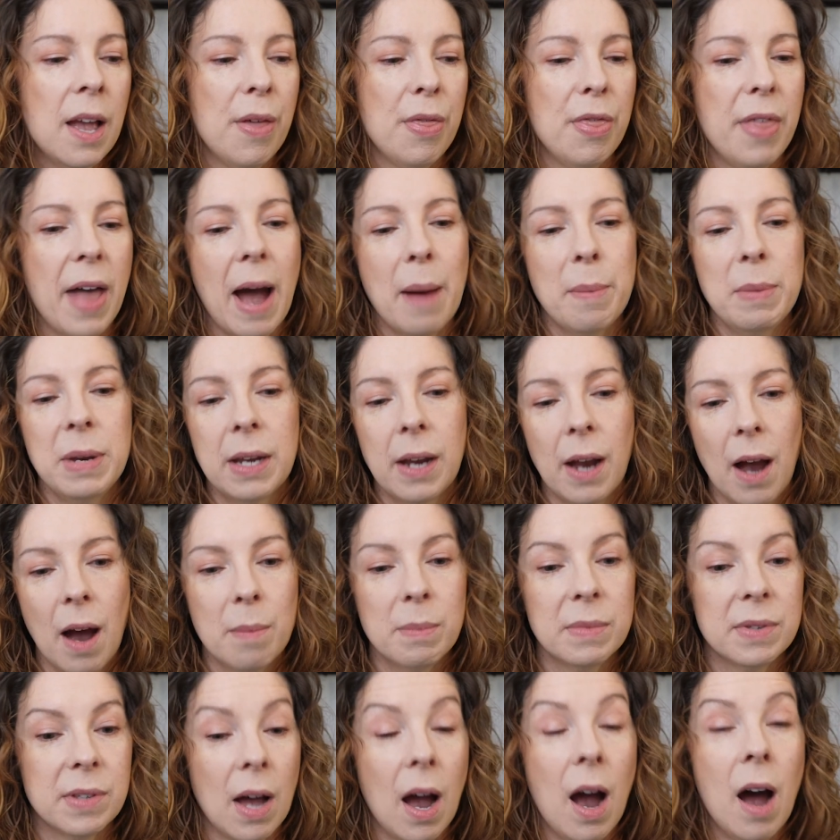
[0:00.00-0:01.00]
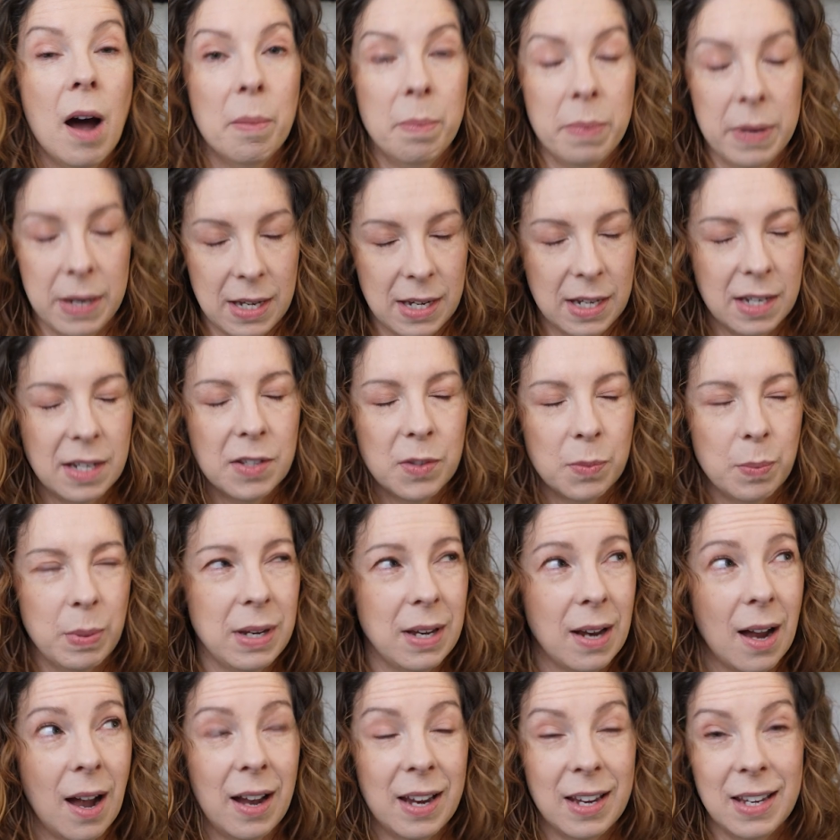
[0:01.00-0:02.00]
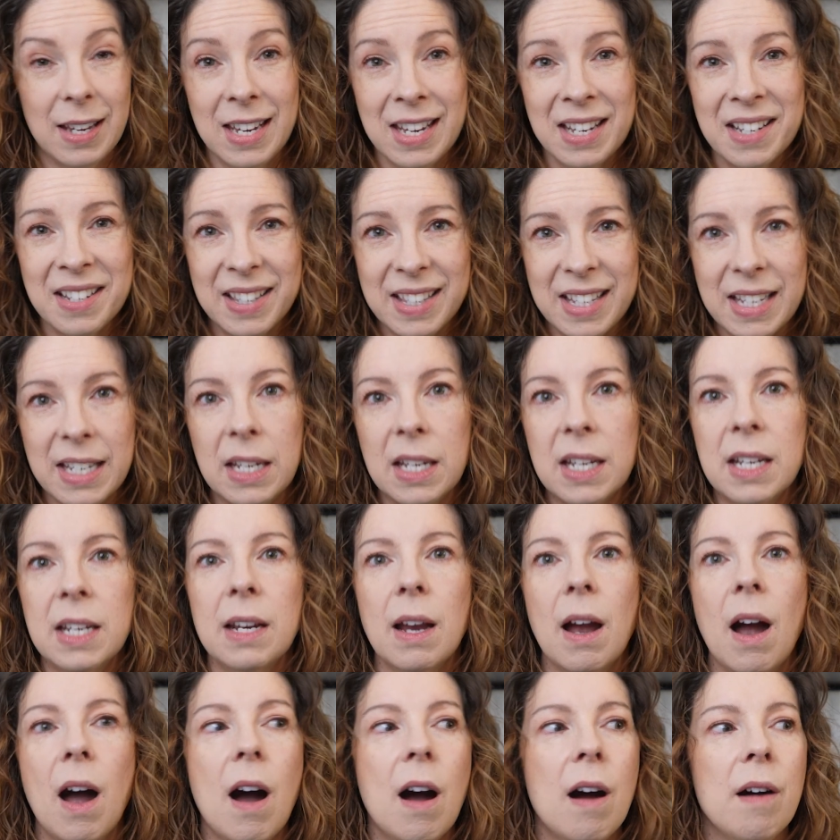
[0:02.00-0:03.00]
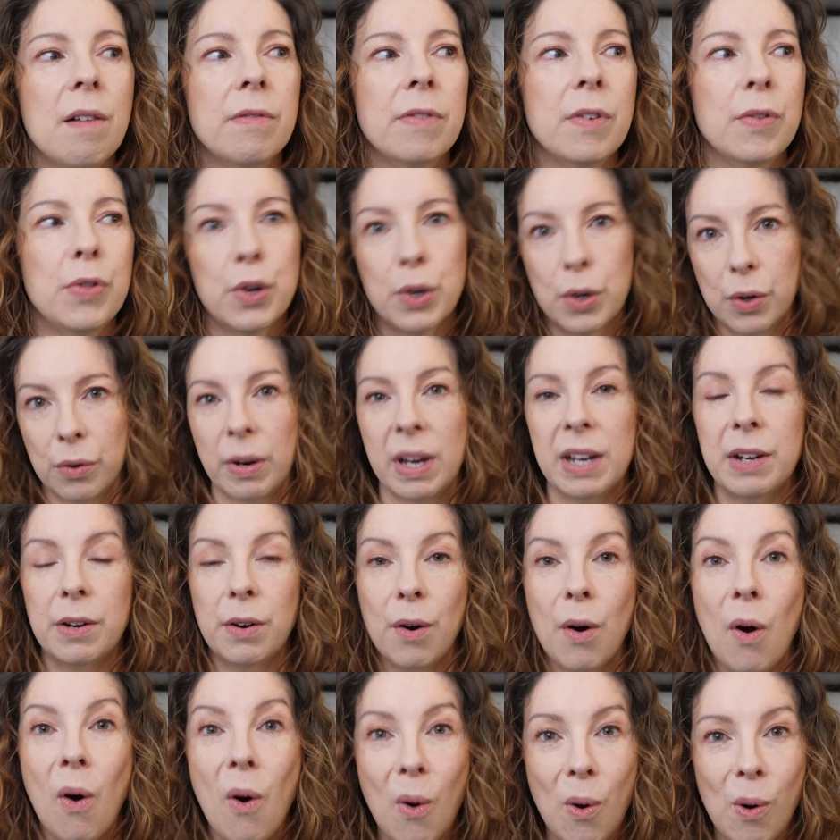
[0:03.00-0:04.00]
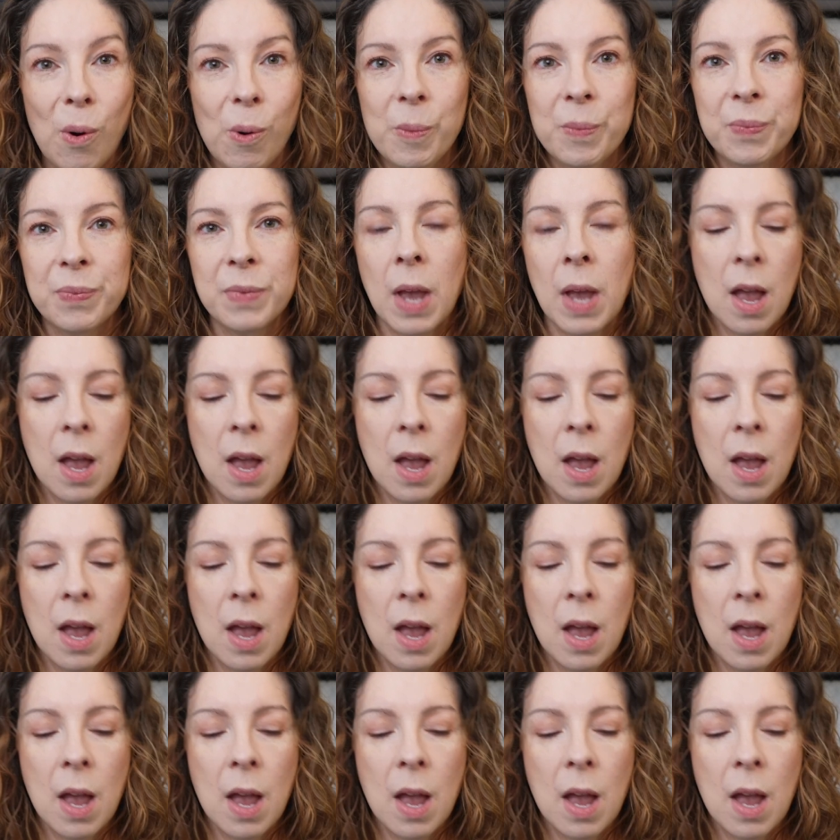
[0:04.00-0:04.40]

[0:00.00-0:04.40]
that becomes a piece, P-I-E-C-E, of the greater whole.